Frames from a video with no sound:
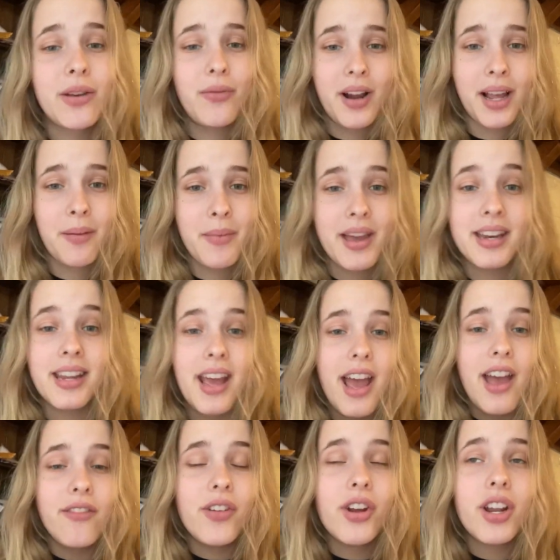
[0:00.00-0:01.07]
recommend.
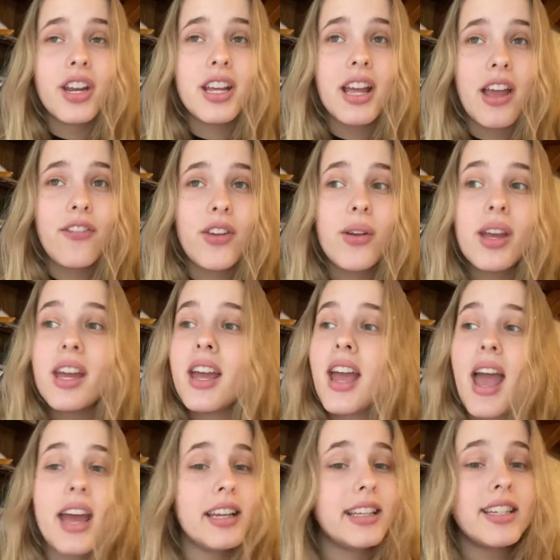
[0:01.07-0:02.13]
If you
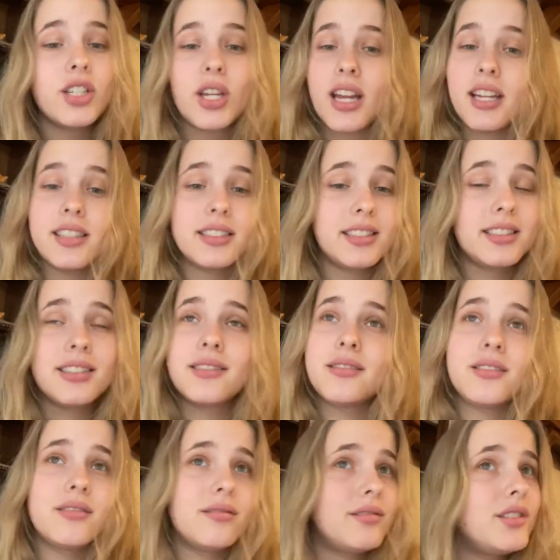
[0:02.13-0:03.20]
get any chance
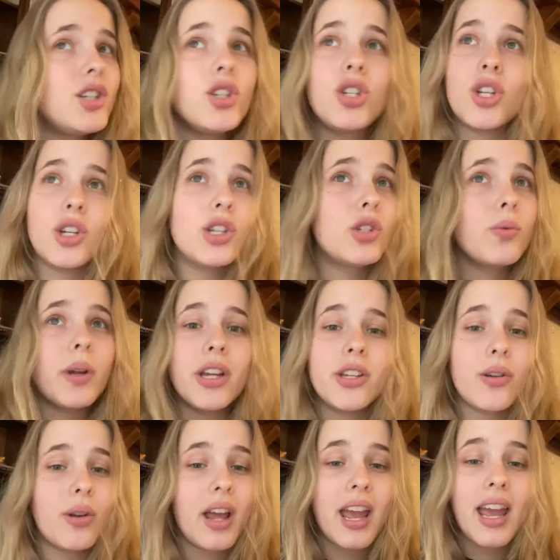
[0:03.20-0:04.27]
to choose where you
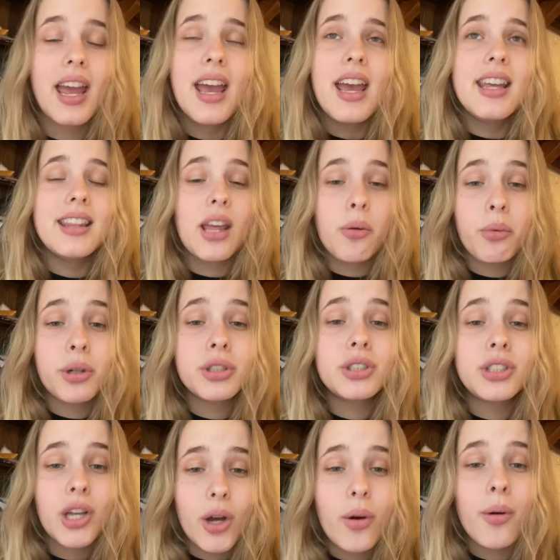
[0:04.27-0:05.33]
donate, they were
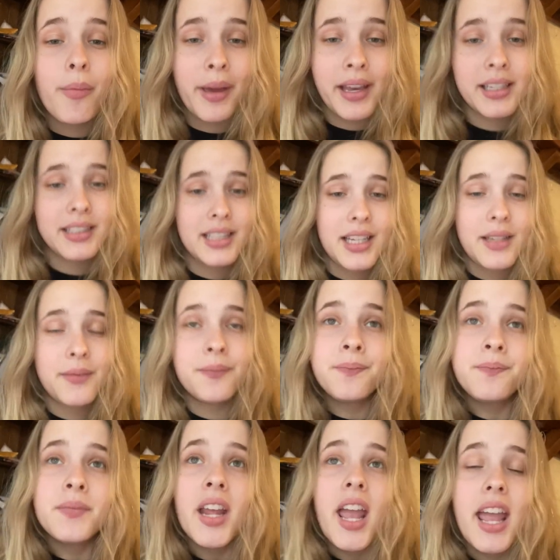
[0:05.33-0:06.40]
so amazing.
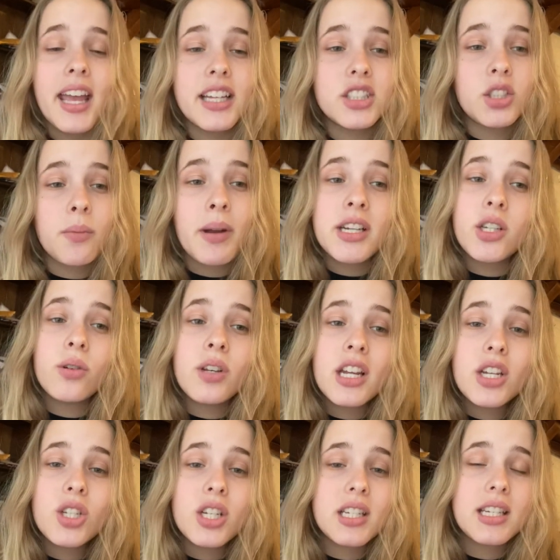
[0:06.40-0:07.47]
And so my
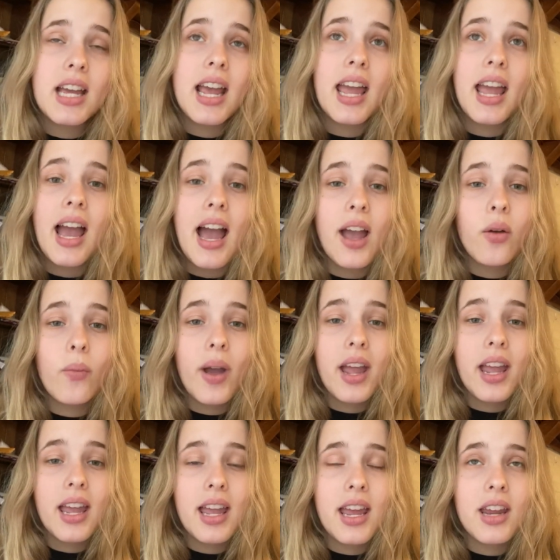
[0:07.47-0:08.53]
donation day, I
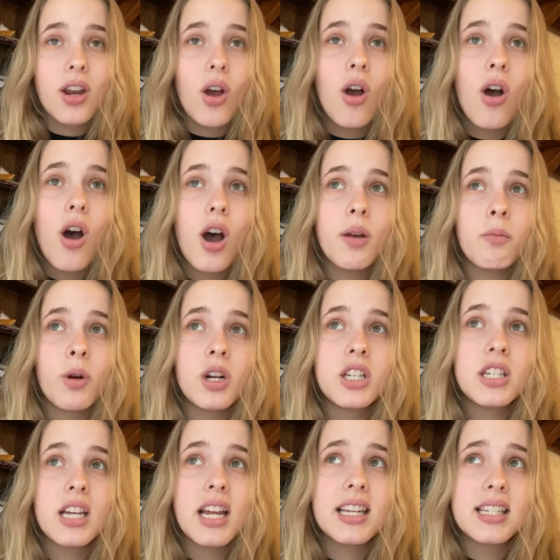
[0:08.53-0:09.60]
went in on March
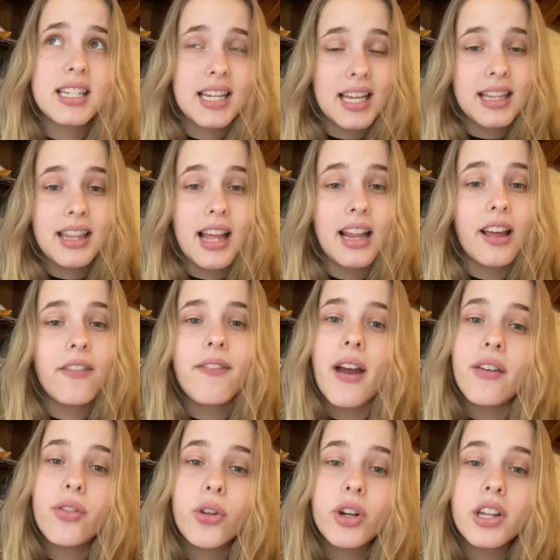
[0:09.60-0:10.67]
19th at
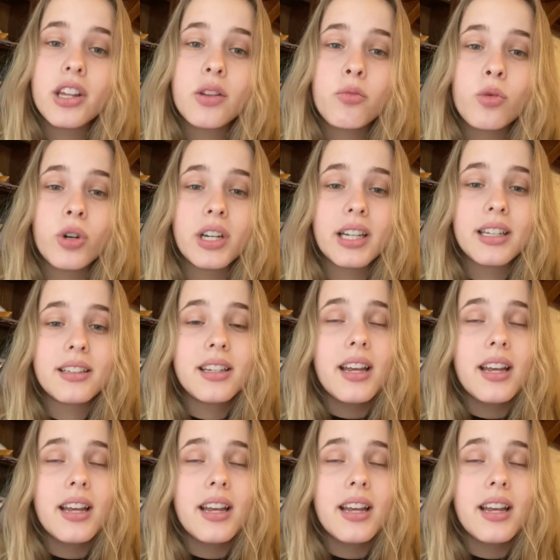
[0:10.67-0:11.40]
5:30 in the morning,